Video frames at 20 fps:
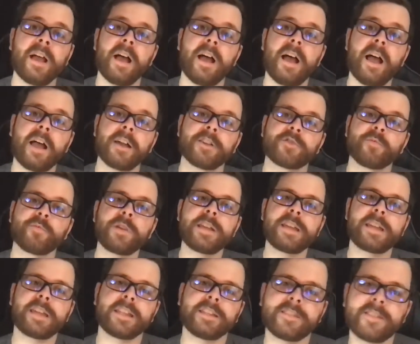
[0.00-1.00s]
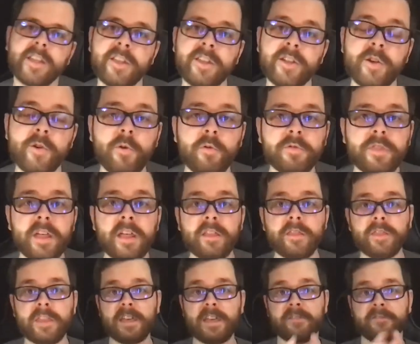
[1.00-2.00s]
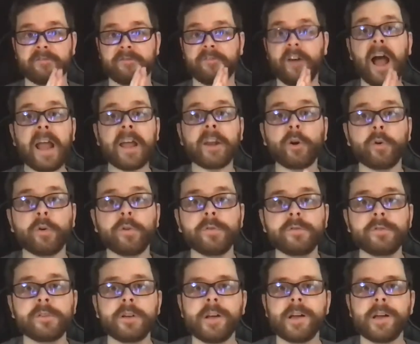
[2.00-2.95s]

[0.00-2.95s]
as we continue the final